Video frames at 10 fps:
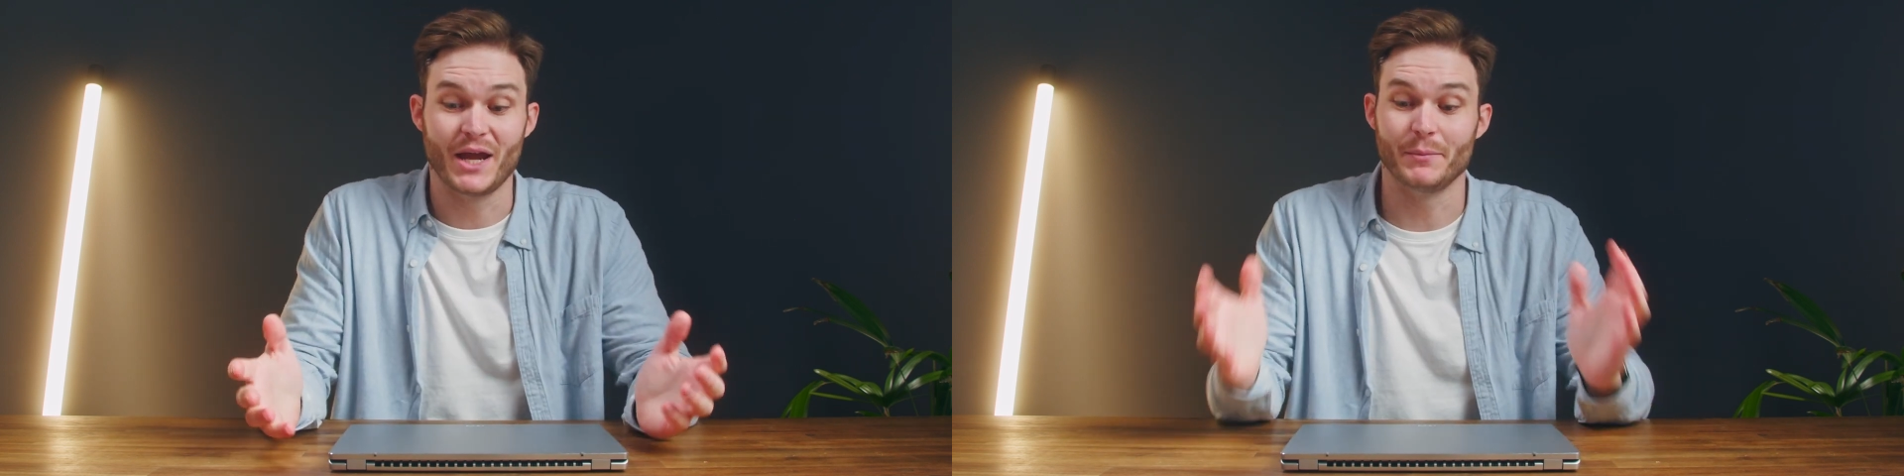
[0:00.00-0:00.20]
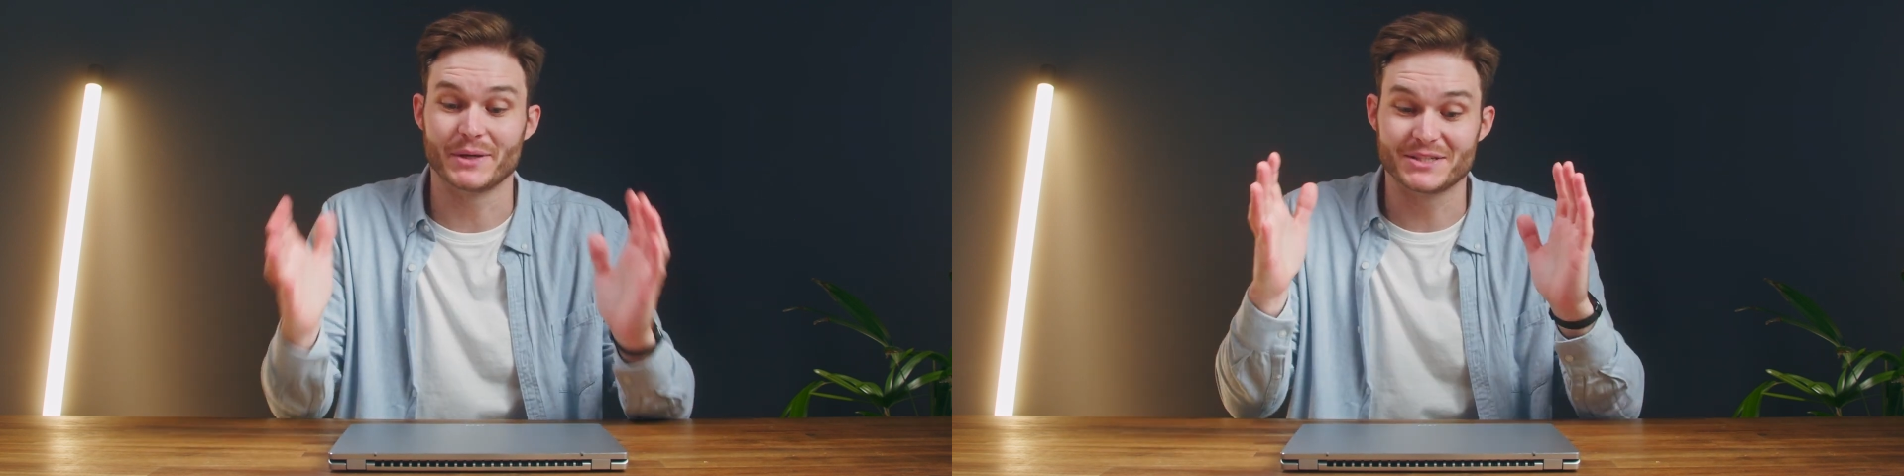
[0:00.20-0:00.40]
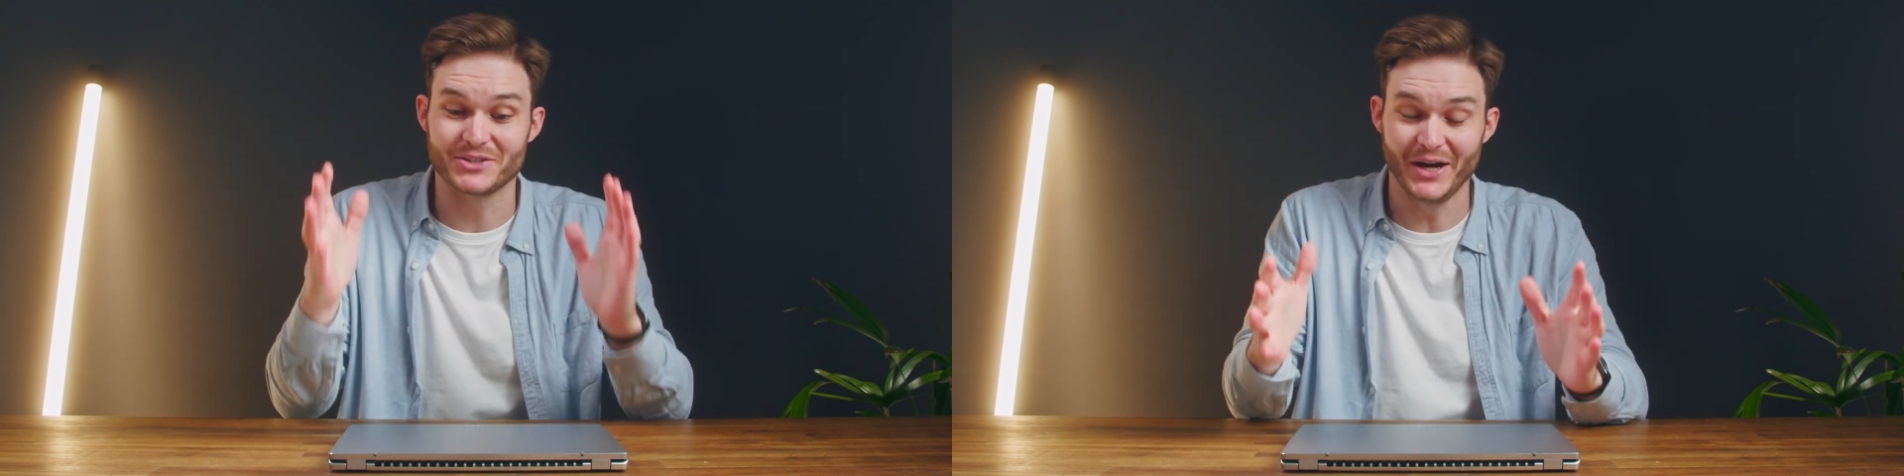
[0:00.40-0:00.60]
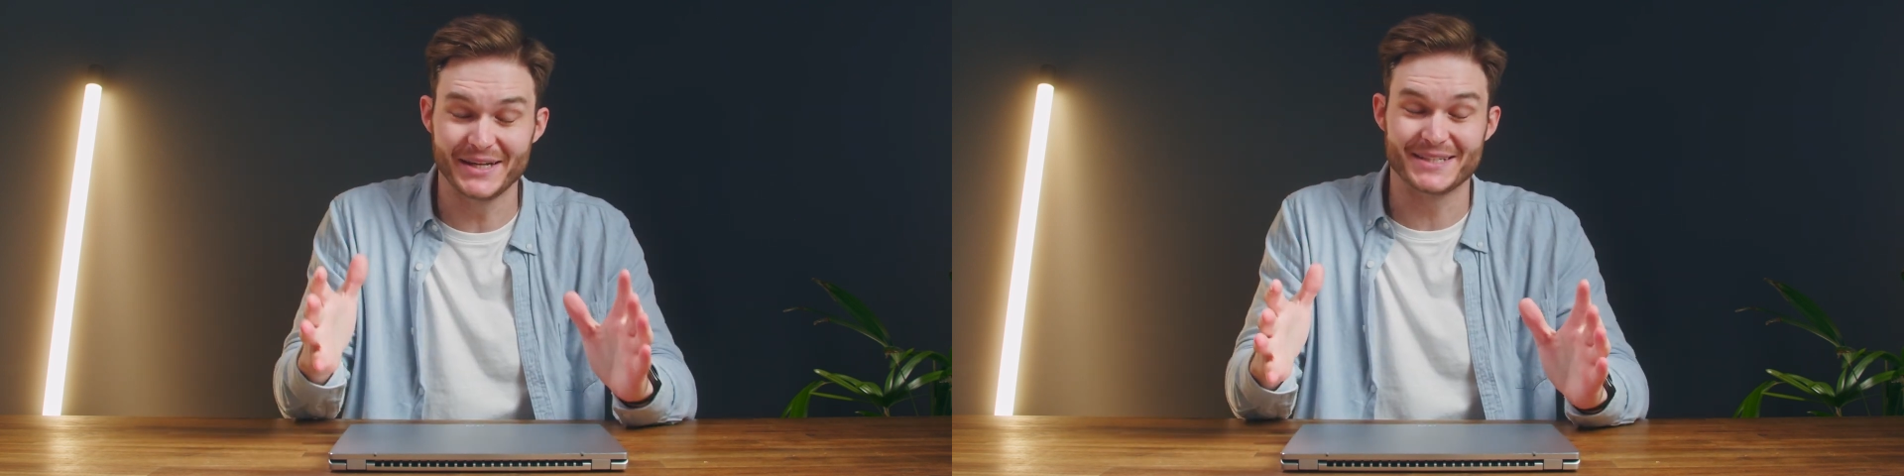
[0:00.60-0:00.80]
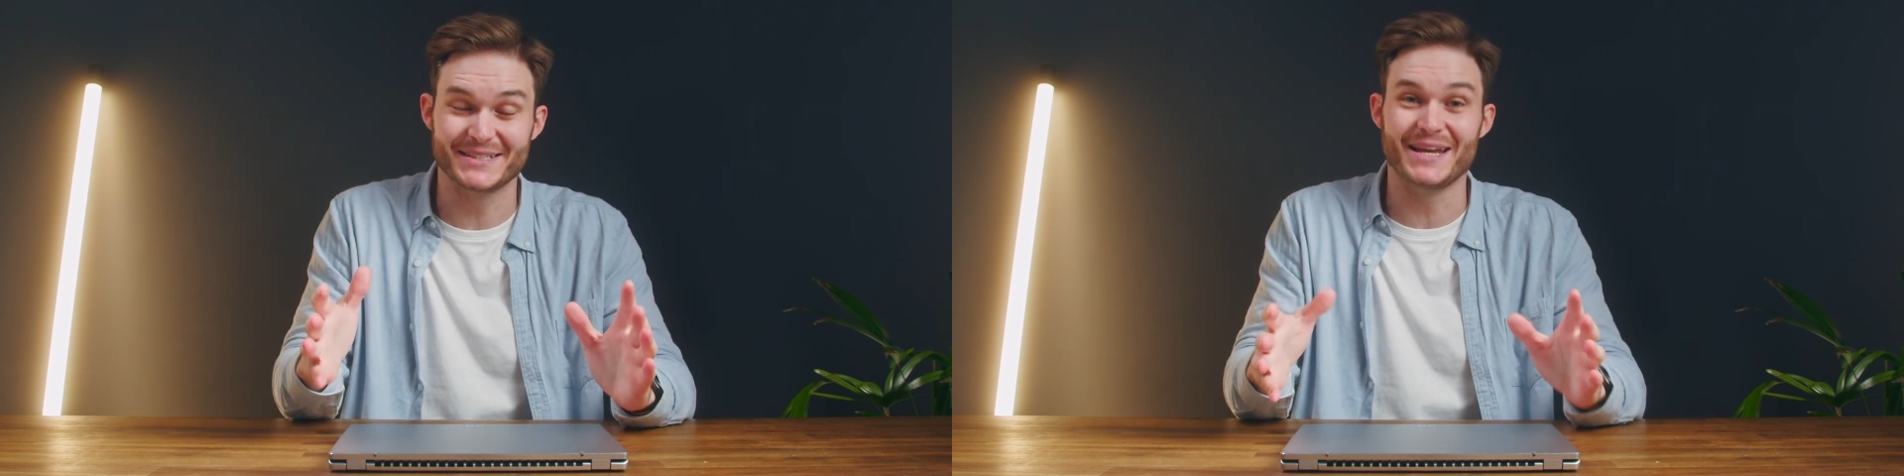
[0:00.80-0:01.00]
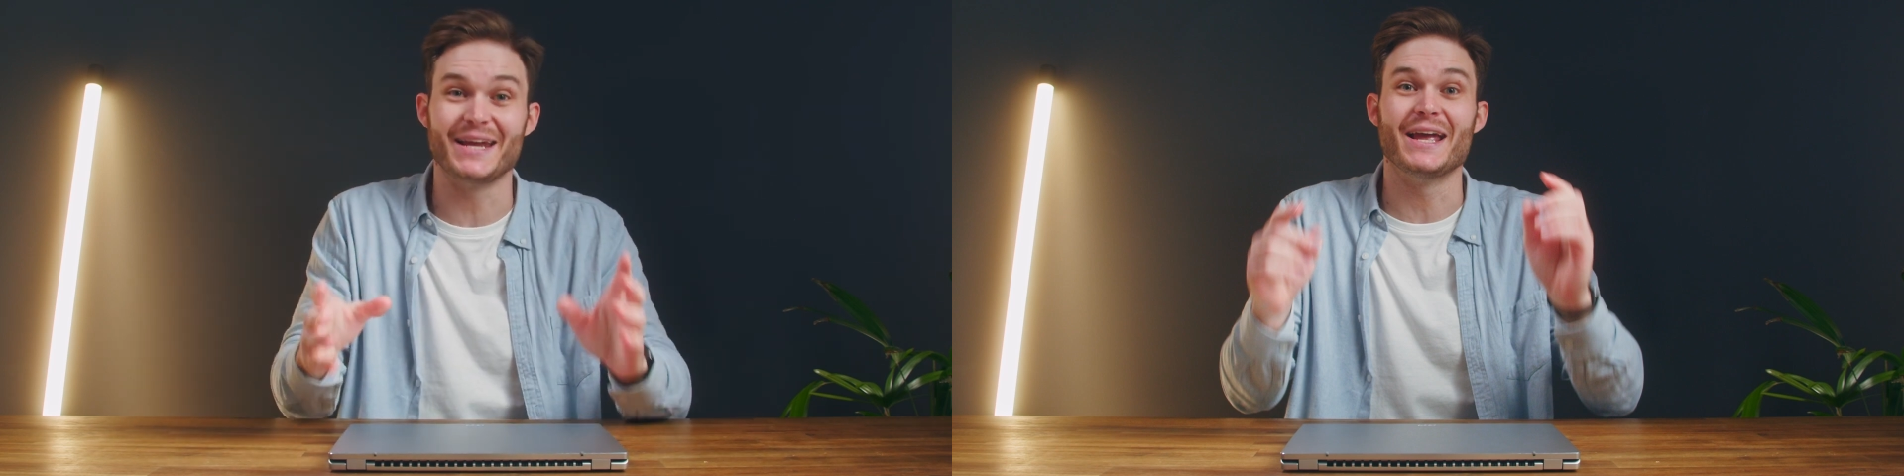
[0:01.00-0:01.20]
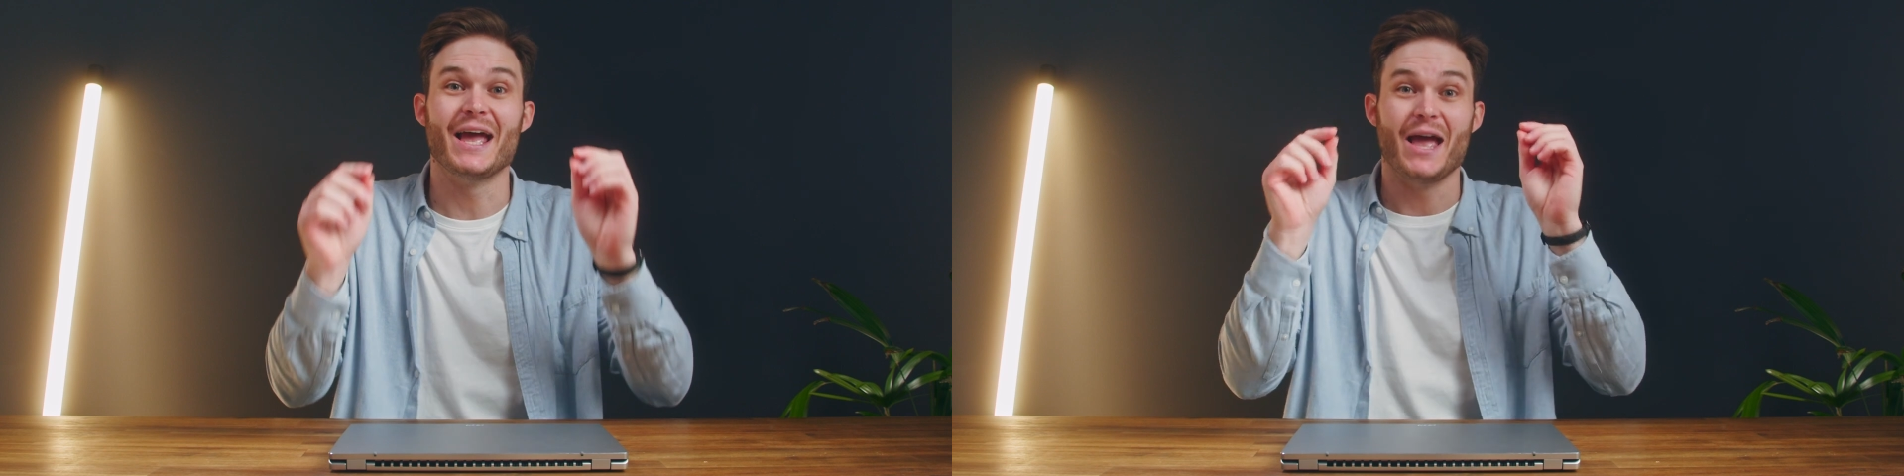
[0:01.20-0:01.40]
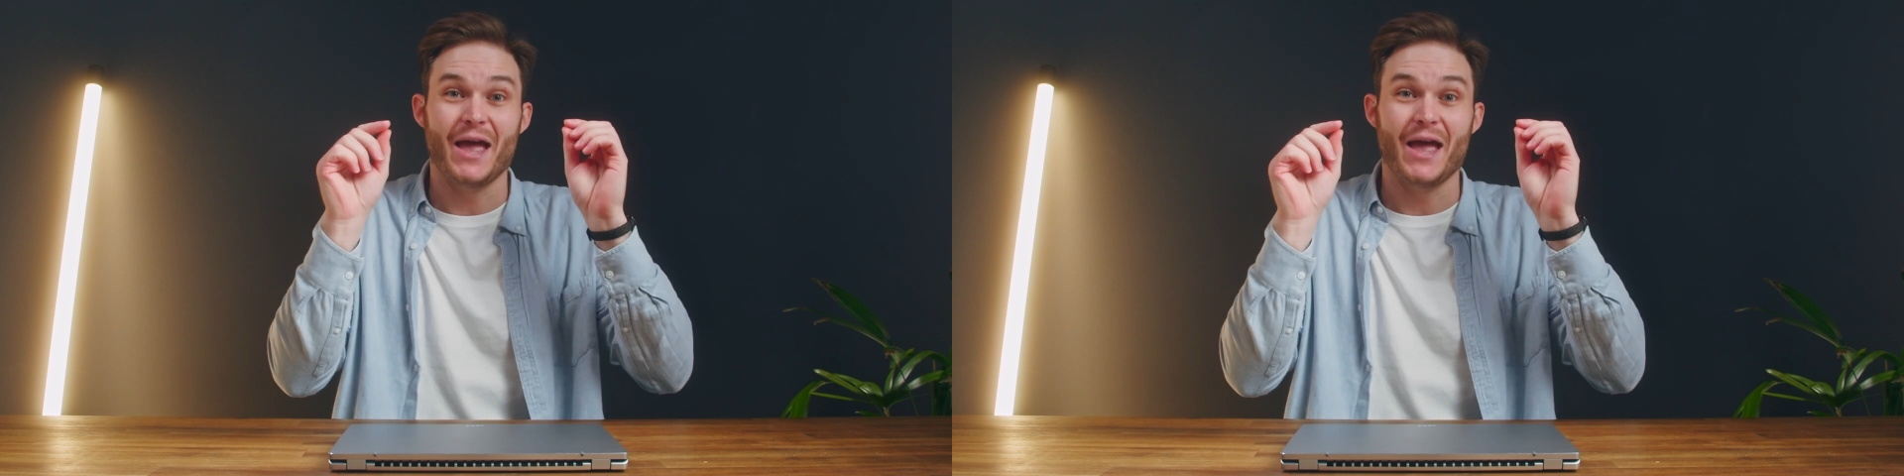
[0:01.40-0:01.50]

And I'm excited to see